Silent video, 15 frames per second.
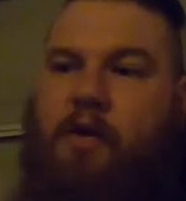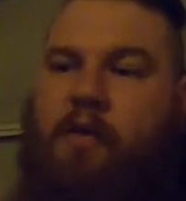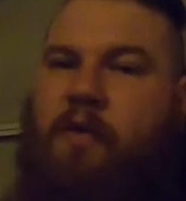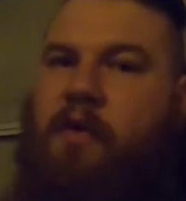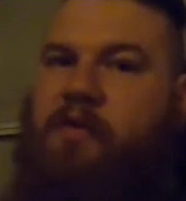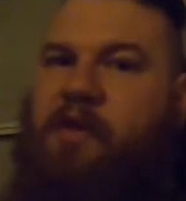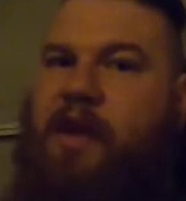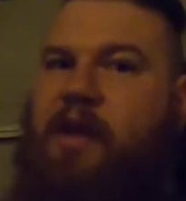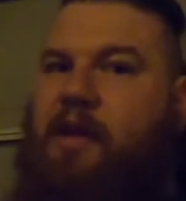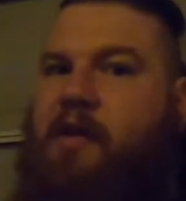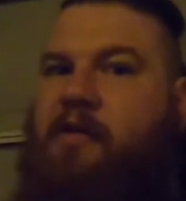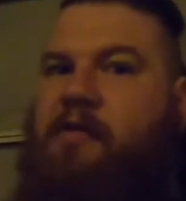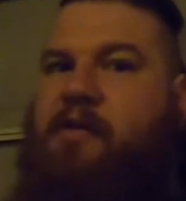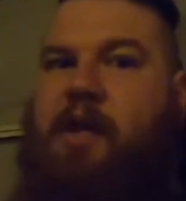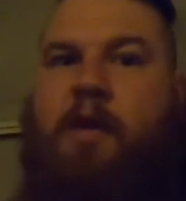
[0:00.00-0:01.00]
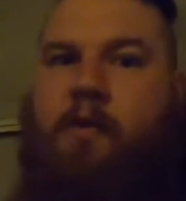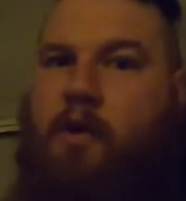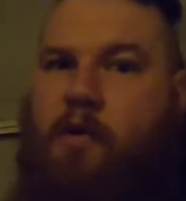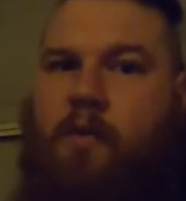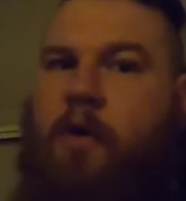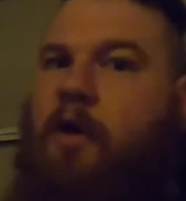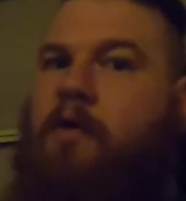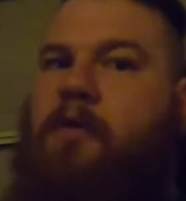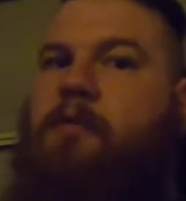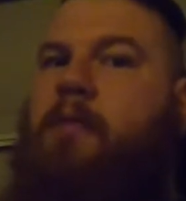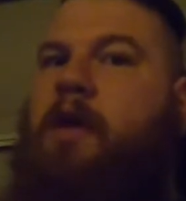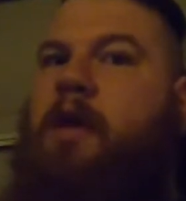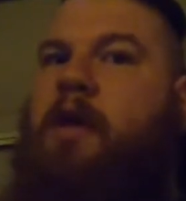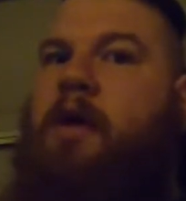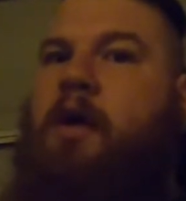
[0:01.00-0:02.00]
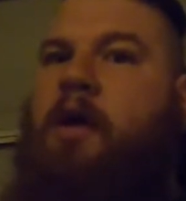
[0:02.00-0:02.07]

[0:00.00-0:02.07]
hold those ideals, he wouldn't work with me.